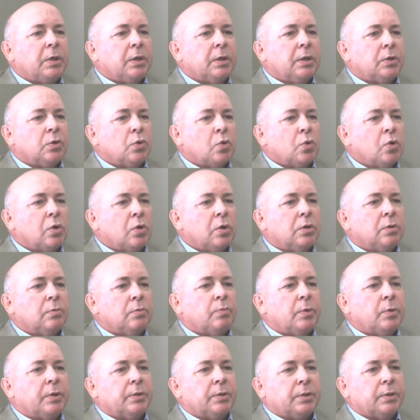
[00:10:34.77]
ignored
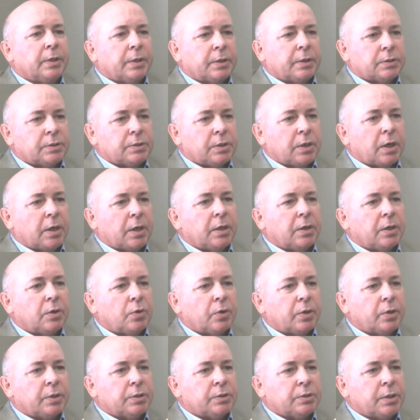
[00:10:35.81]
by the legacy
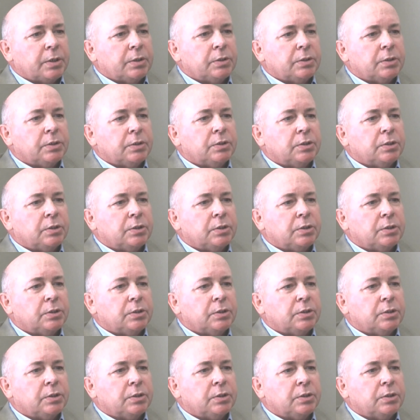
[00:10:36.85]
organization